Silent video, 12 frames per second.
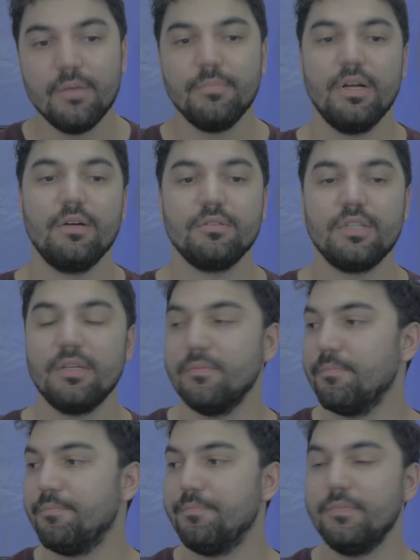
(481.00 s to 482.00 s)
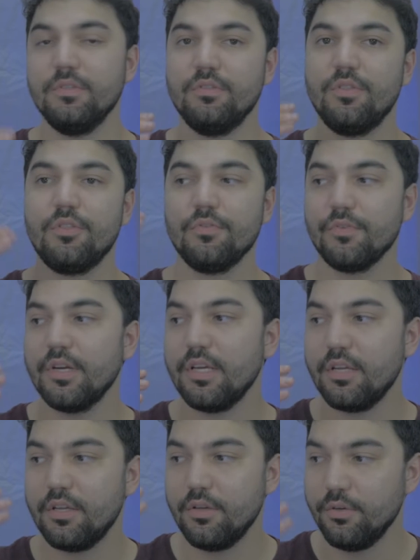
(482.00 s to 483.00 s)
But I would say 3
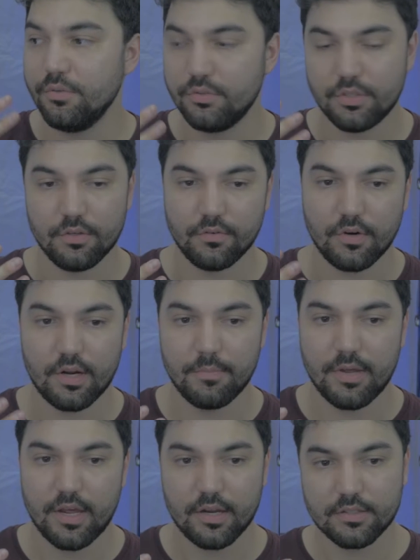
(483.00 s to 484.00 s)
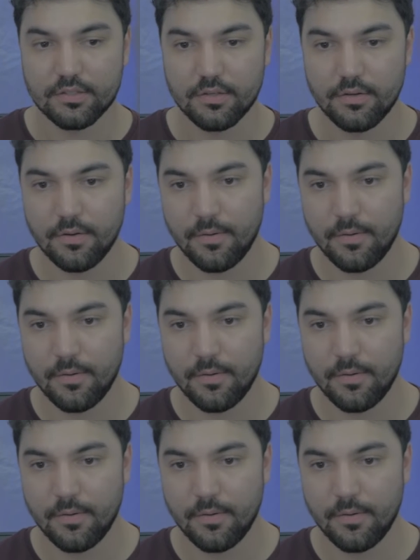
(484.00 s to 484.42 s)
huge running backs,